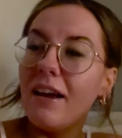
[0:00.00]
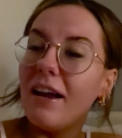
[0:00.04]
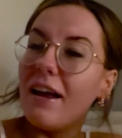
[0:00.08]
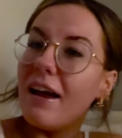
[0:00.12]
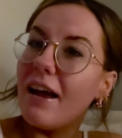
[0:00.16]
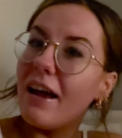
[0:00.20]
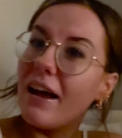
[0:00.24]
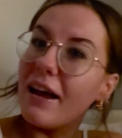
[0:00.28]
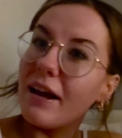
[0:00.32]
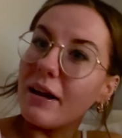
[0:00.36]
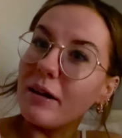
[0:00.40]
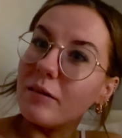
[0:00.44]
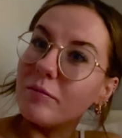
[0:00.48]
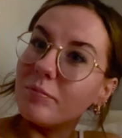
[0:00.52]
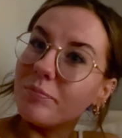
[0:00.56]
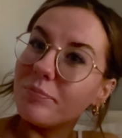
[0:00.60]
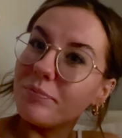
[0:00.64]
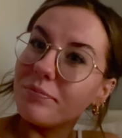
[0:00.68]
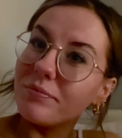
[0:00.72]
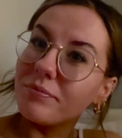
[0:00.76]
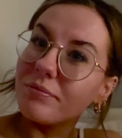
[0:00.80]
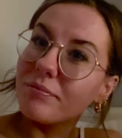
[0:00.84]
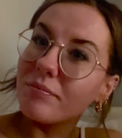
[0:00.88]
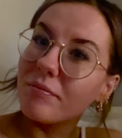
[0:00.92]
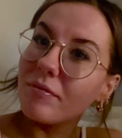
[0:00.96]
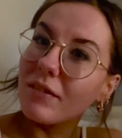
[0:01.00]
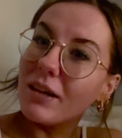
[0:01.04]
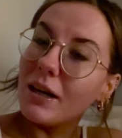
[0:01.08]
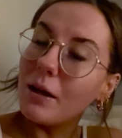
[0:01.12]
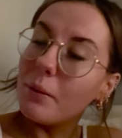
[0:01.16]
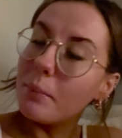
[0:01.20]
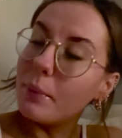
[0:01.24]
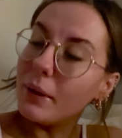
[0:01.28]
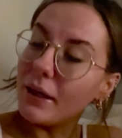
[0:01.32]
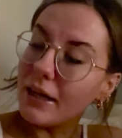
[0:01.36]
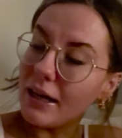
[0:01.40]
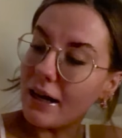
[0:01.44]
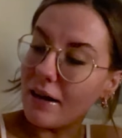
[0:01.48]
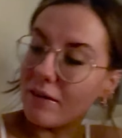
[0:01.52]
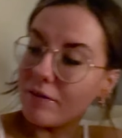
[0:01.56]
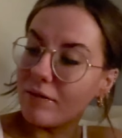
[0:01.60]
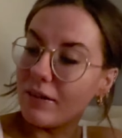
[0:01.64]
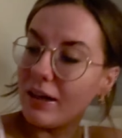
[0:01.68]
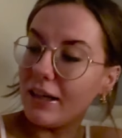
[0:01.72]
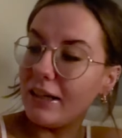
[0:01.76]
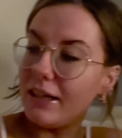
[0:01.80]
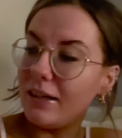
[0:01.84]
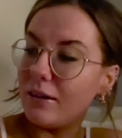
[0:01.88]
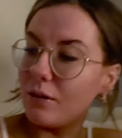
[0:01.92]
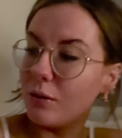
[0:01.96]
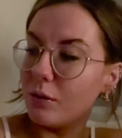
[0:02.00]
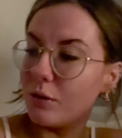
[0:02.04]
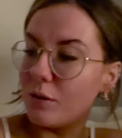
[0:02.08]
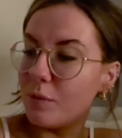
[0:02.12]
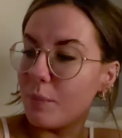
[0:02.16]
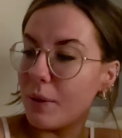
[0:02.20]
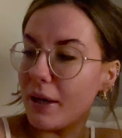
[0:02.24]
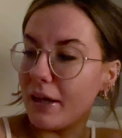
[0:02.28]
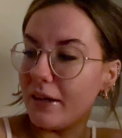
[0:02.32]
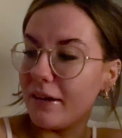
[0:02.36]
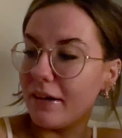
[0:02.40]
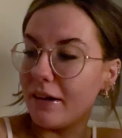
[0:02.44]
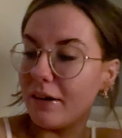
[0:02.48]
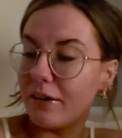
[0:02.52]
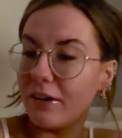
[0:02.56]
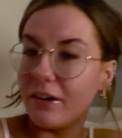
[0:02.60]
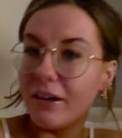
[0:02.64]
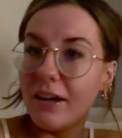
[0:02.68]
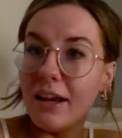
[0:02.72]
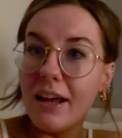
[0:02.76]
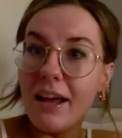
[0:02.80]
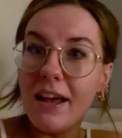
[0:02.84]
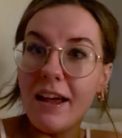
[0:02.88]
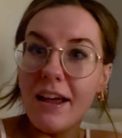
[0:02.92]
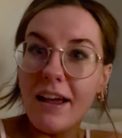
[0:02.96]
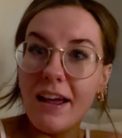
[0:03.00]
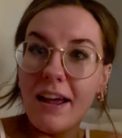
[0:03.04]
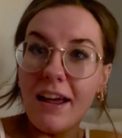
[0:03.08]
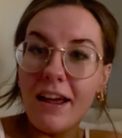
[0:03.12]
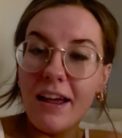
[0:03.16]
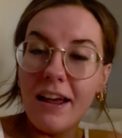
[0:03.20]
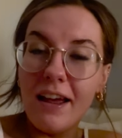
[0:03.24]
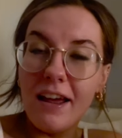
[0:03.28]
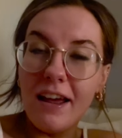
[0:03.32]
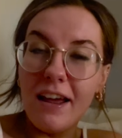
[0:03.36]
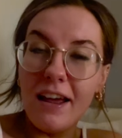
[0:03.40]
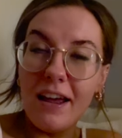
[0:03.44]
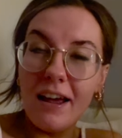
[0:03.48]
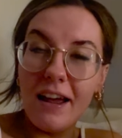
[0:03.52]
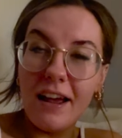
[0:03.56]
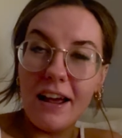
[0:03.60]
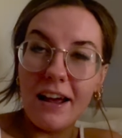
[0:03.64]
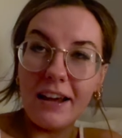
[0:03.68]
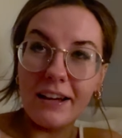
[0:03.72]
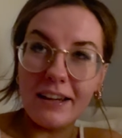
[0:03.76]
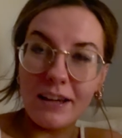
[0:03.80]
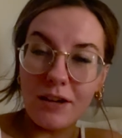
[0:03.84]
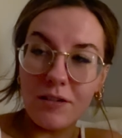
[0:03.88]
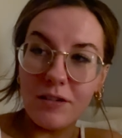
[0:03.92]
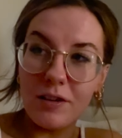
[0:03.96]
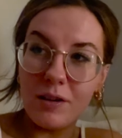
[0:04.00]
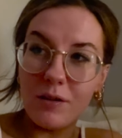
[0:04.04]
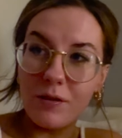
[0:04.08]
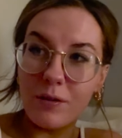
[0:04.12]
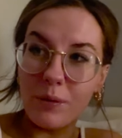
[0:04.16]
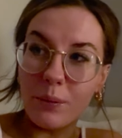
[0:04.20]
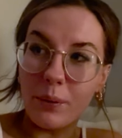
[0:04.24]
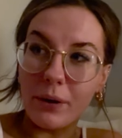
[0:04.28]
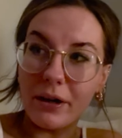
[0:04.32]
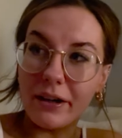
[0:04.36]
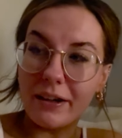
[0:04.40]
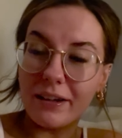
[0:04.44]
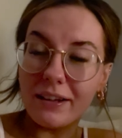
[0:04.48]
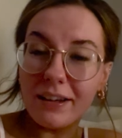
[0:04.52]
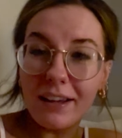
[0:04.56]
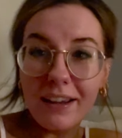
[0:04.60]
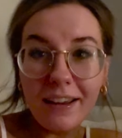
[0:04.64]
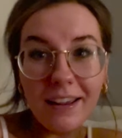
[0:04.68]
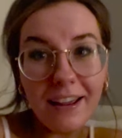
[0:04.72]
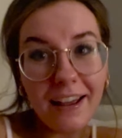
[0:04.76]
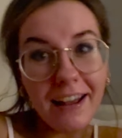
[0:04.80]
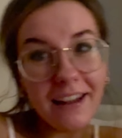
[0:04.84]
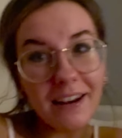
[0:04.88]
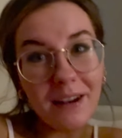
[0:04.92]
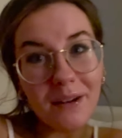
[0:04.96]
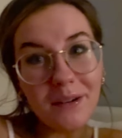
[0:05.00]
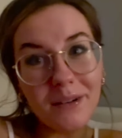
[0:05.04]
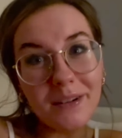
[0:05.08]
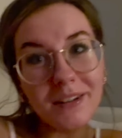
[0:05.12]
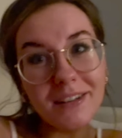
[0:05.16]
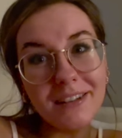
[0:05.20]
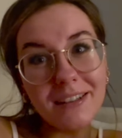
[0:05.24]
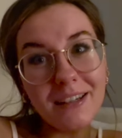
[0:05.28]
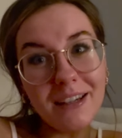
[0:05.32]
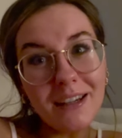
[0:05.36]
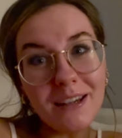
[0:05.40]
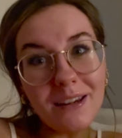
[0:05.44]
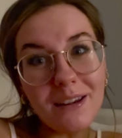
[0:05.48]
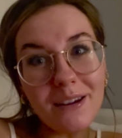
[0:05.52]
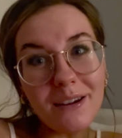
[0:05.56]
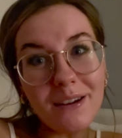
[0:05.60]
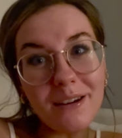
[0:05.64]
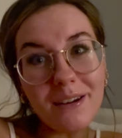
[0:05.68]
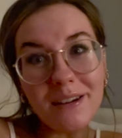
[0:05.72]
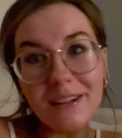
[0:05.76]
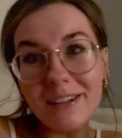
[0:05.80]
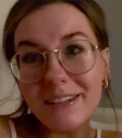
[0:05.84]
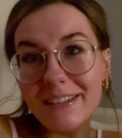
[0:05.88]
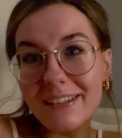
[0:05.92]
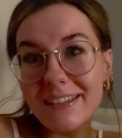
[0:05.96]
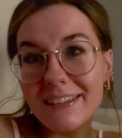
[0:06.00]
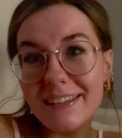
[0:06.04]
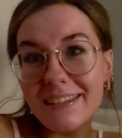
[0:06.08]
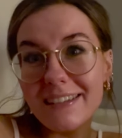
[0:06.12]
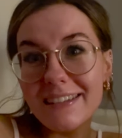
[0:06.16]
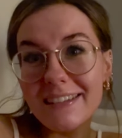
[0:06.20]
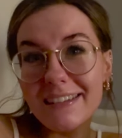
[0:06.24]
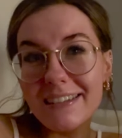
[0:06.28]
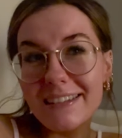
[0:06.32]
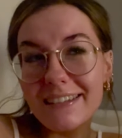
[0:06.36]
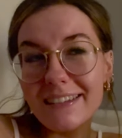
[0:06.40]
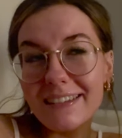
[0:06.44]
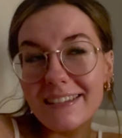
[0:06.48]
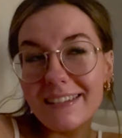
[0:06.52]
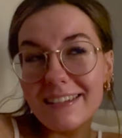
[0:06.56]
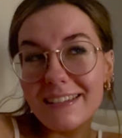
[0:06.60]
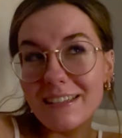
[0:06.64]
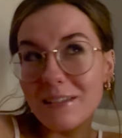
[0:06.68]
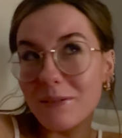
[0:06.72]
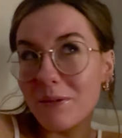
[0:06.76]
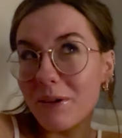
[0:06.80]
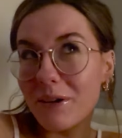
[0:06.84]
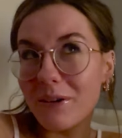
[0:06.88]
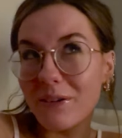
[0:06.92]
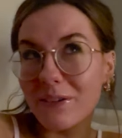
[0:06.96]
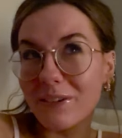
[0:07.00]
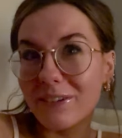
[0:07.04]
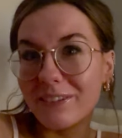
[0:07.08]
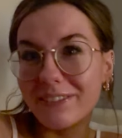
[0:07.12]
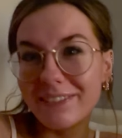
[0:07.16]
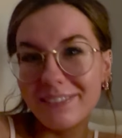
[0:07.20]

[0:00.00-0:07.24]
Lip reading: But yeah, I need to go to bed now. I get ready for work and I'll see you tomorrow.